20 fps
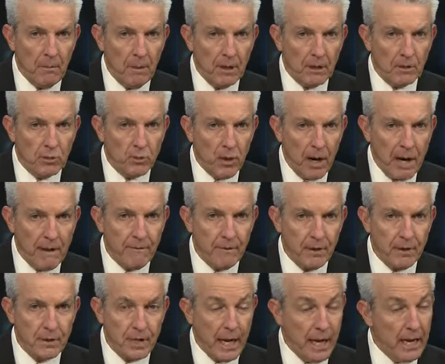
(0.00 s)
among
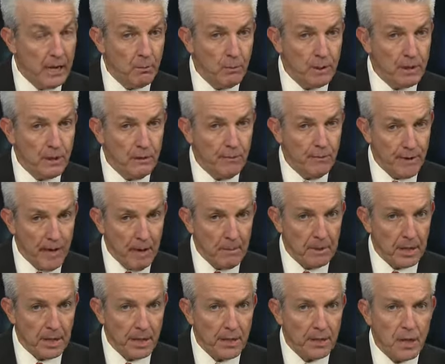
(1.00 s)
drivers and within
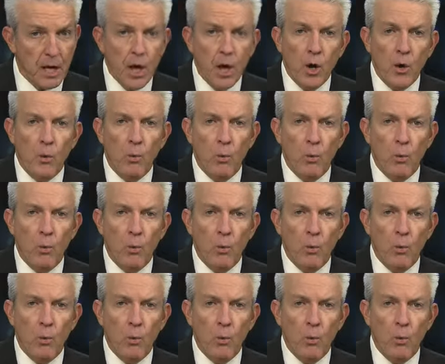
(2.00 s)
families.